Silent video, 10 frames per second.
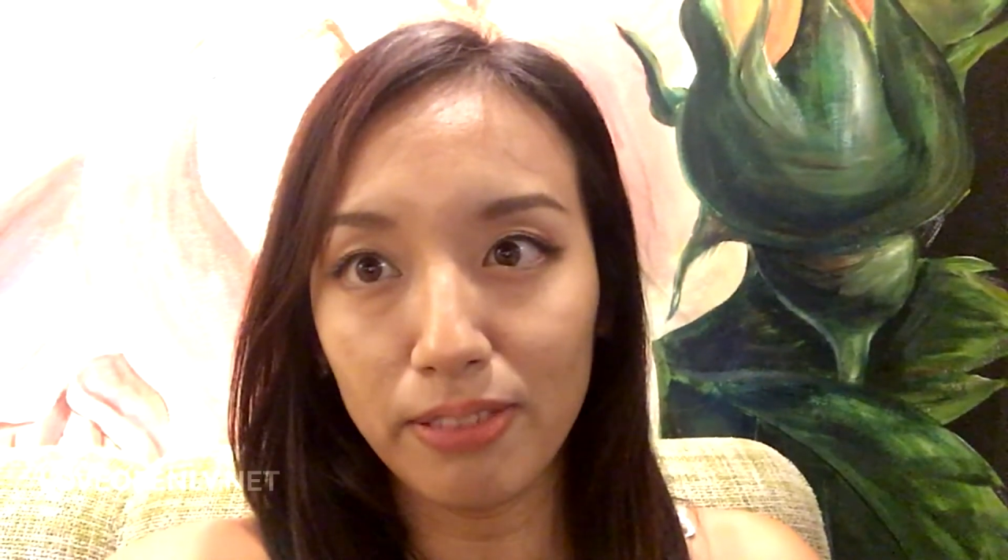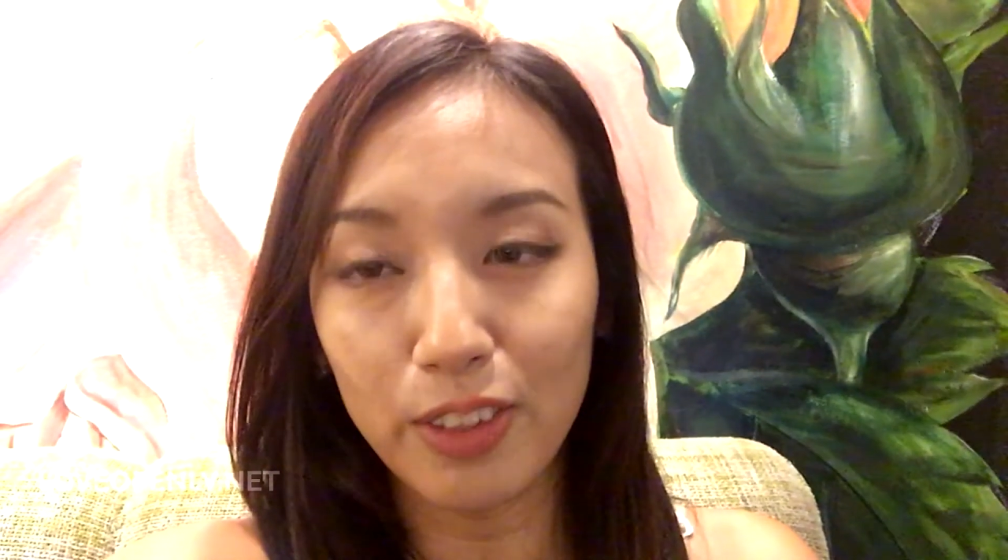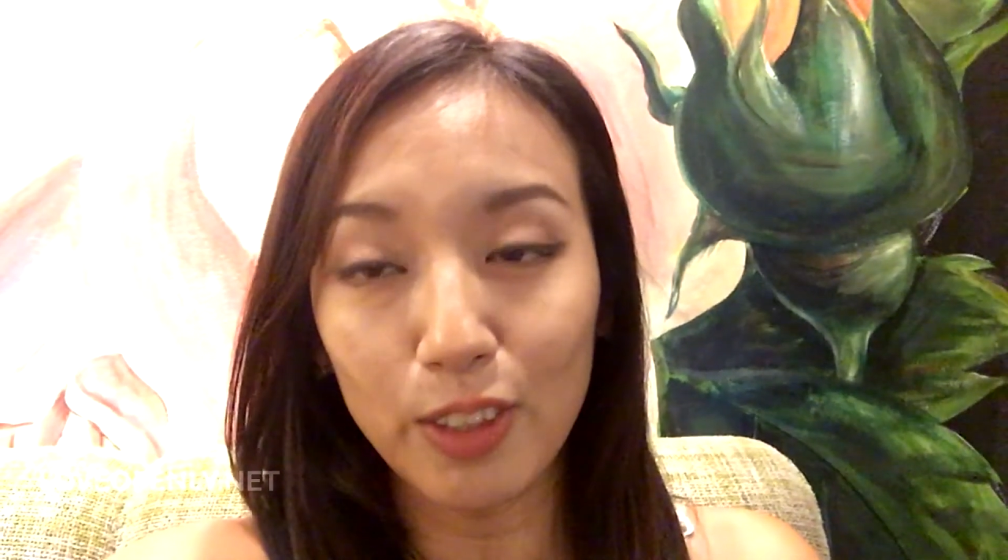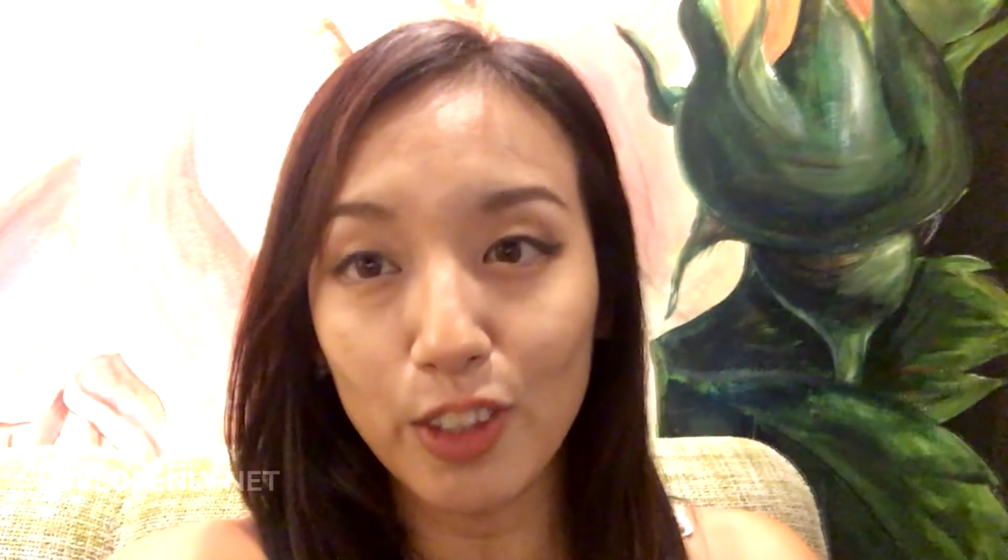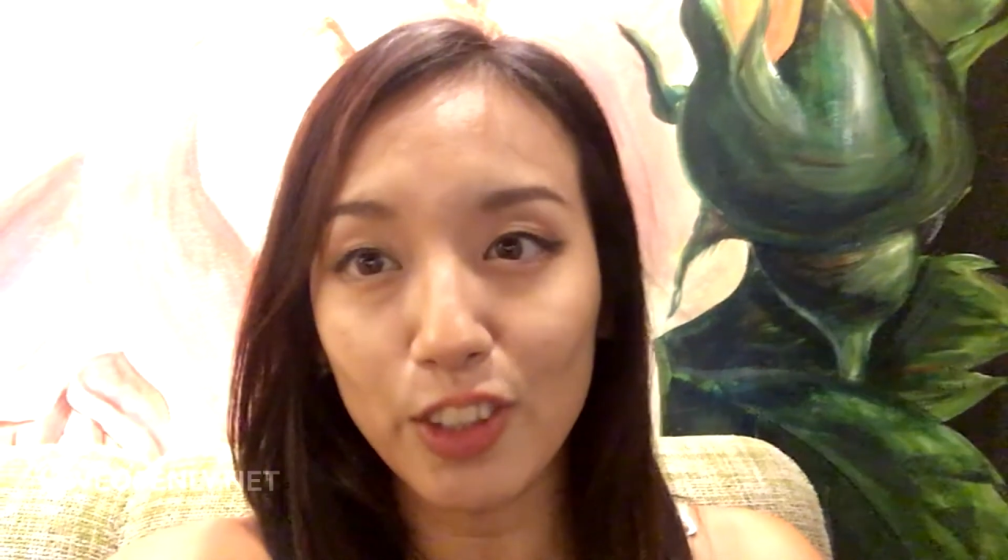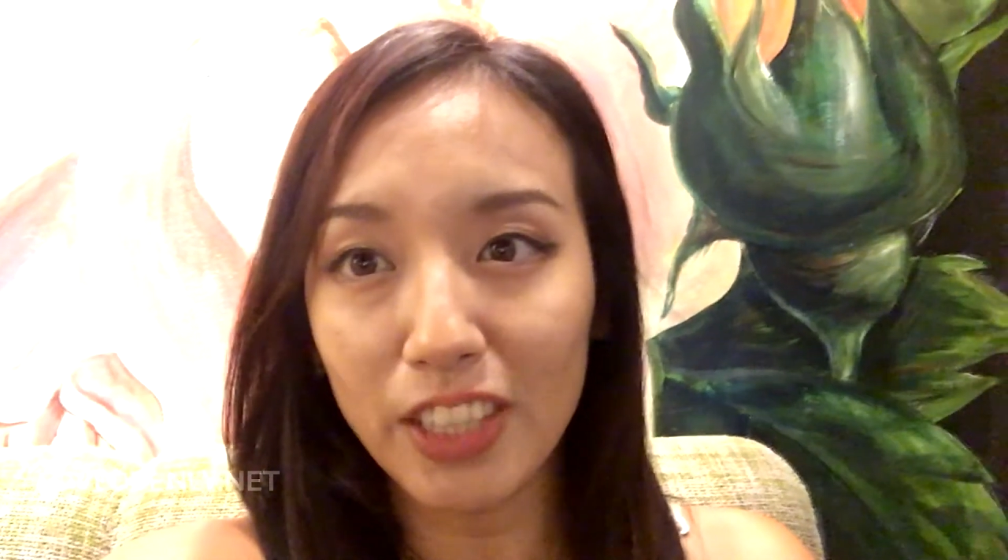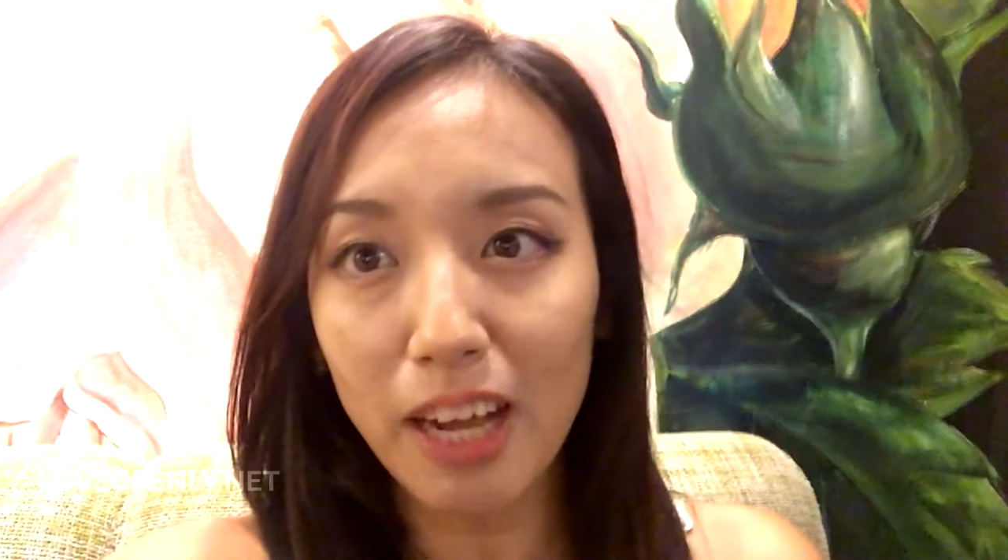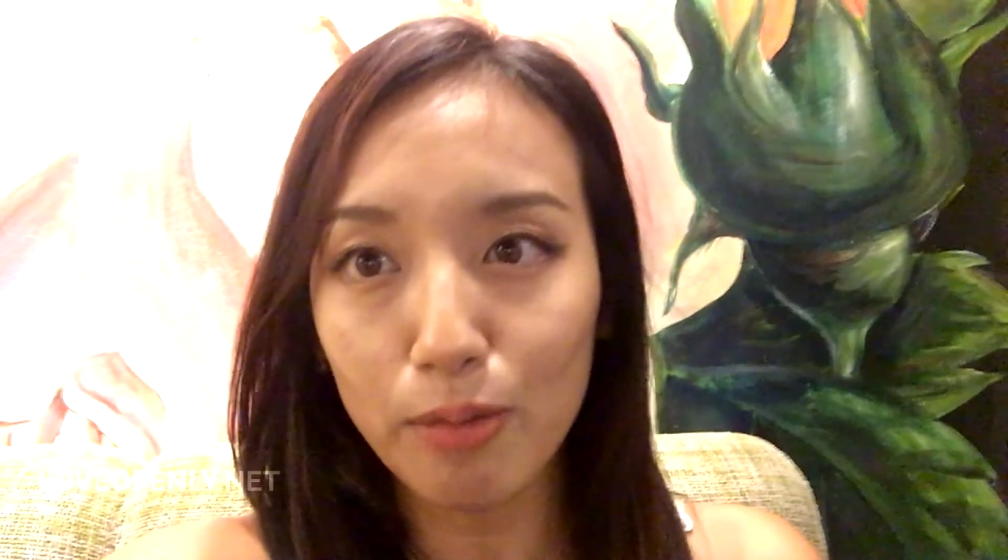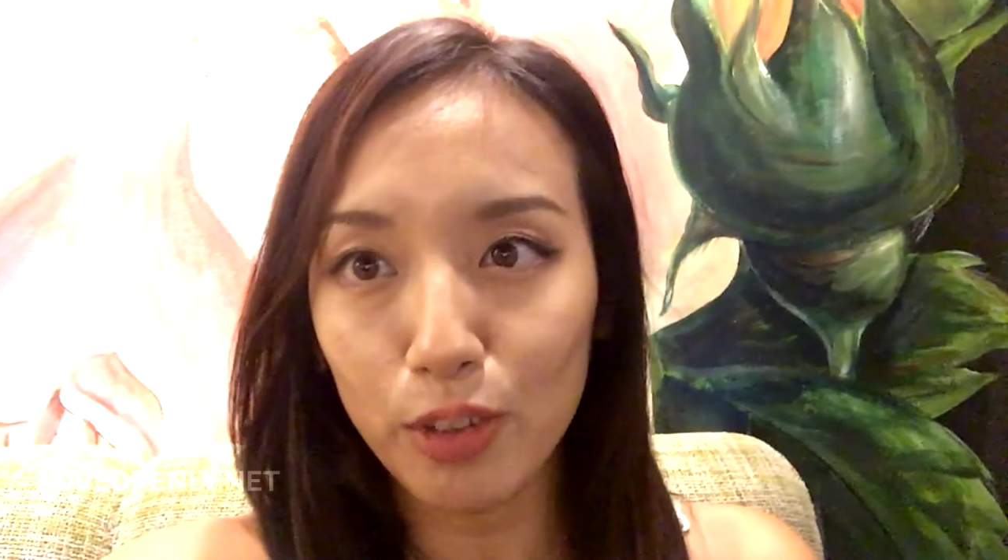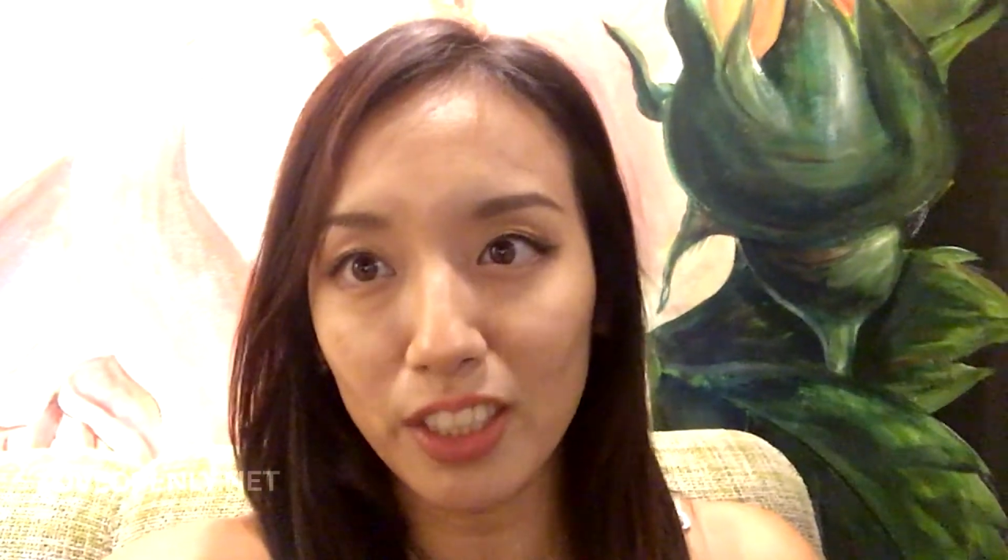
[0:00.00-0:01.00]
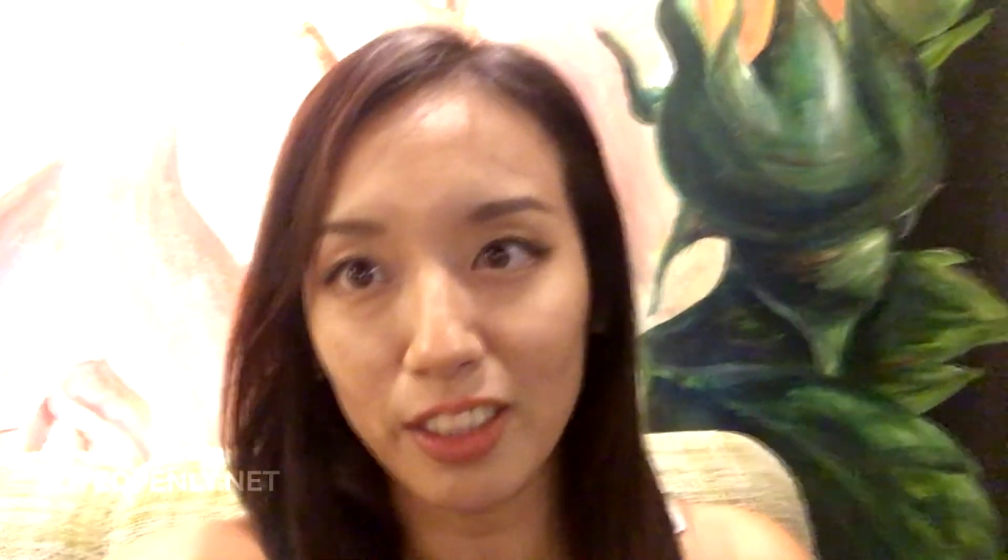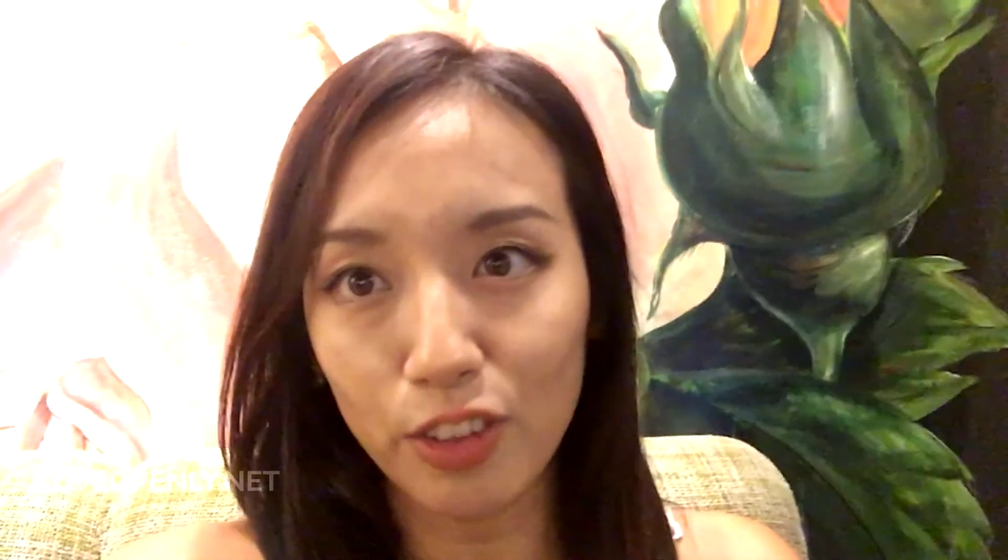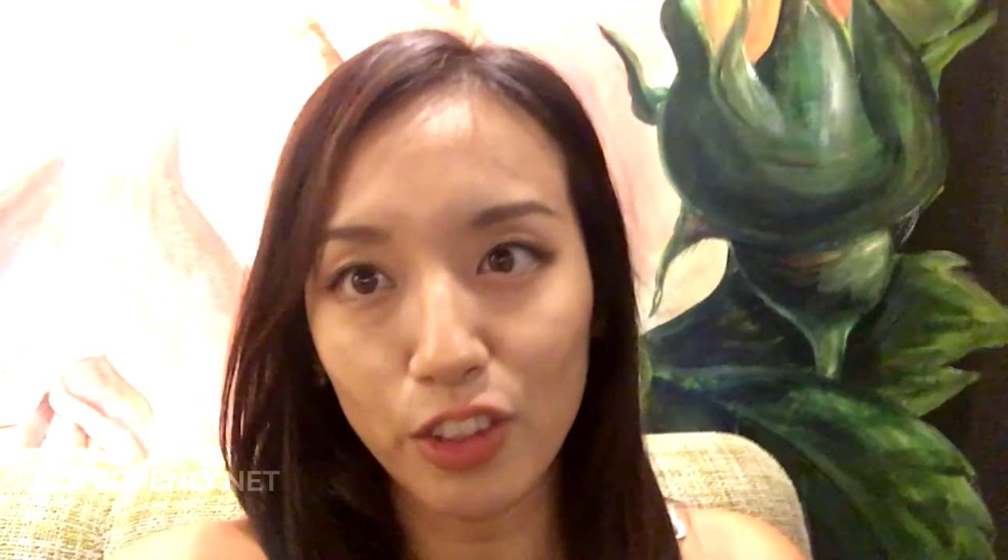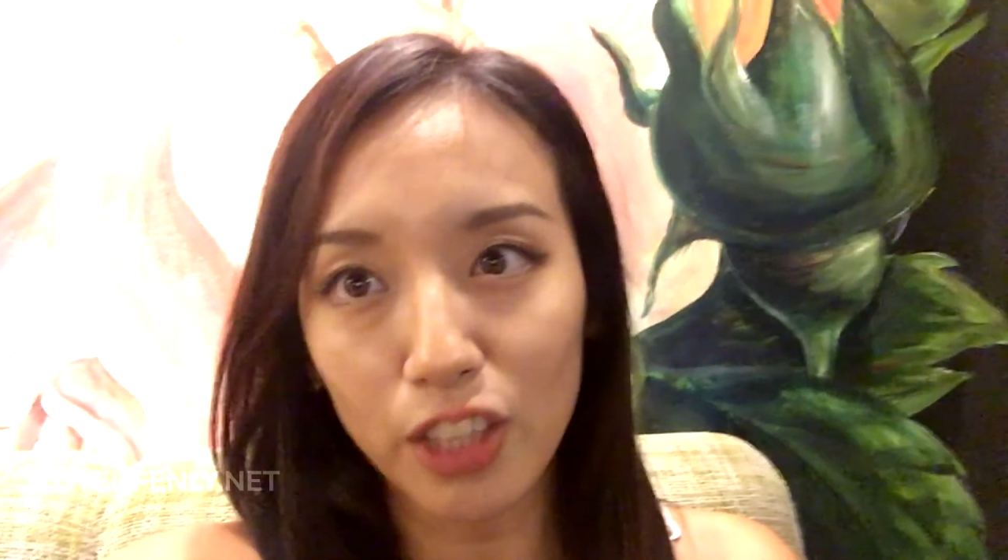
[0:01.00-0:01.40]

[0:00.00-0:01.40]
you know, good job, you did a good